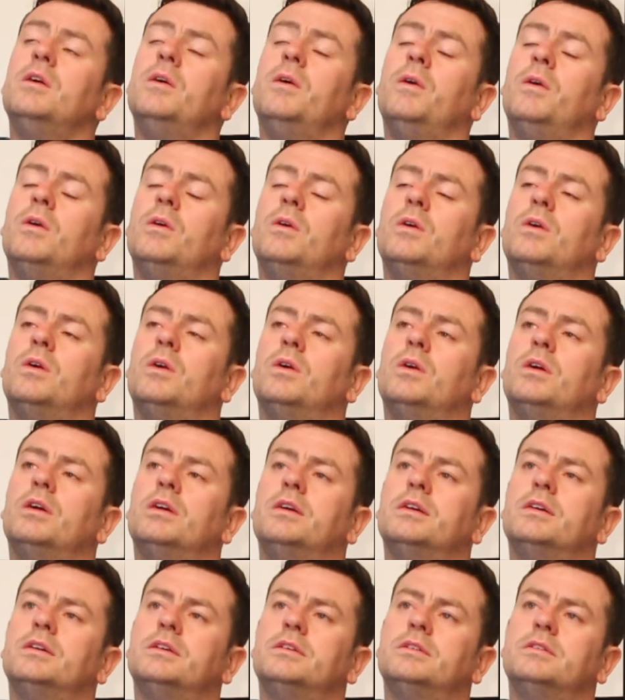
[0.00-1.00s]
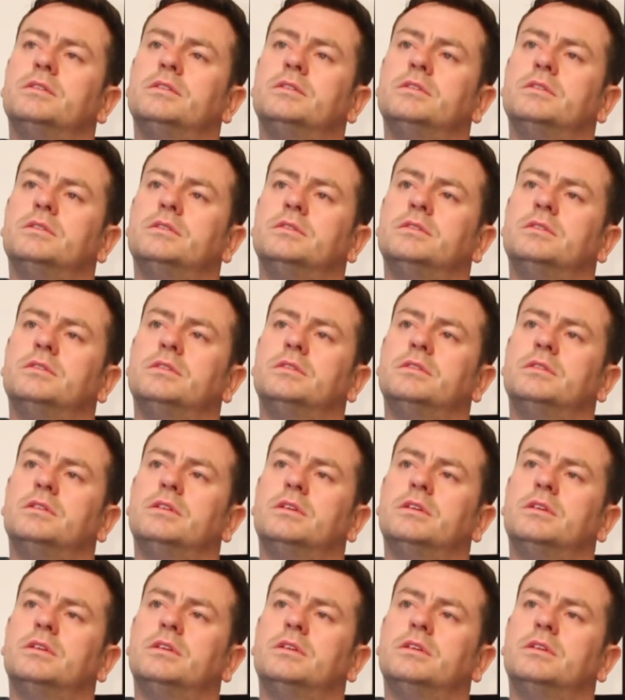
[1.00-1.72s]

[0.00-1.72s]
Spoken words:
[no speech]